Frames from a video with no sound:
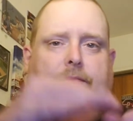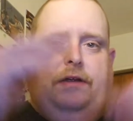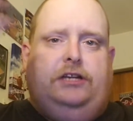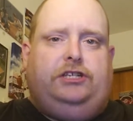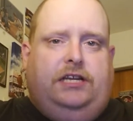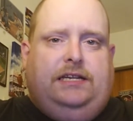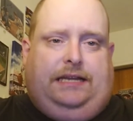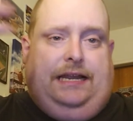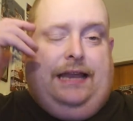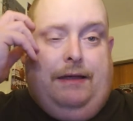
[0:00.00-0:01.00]
reached
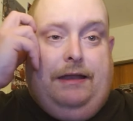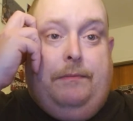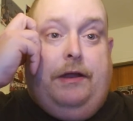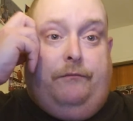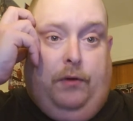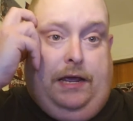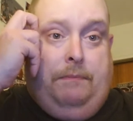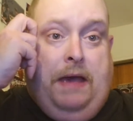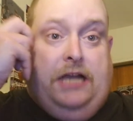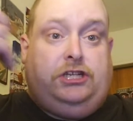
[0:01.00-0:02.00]
the limit of what he could
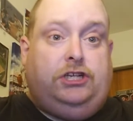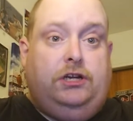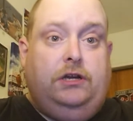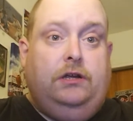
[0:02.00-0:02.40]
pitch.